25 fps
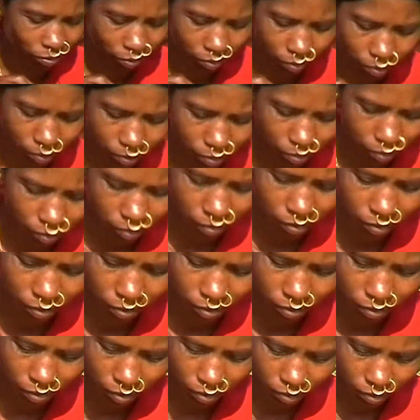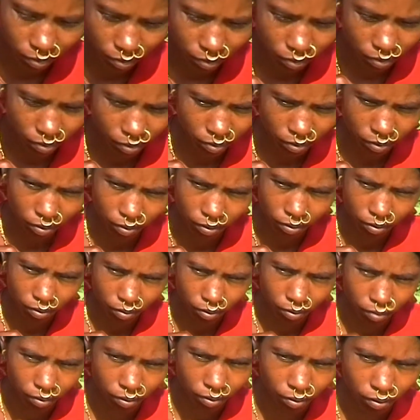Women is
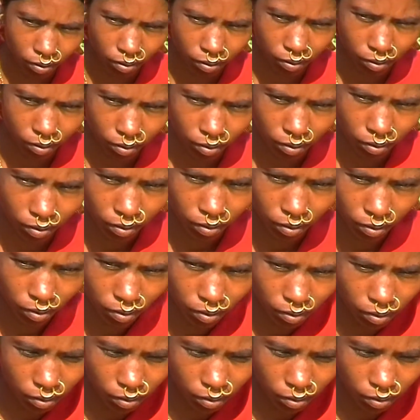the backbone of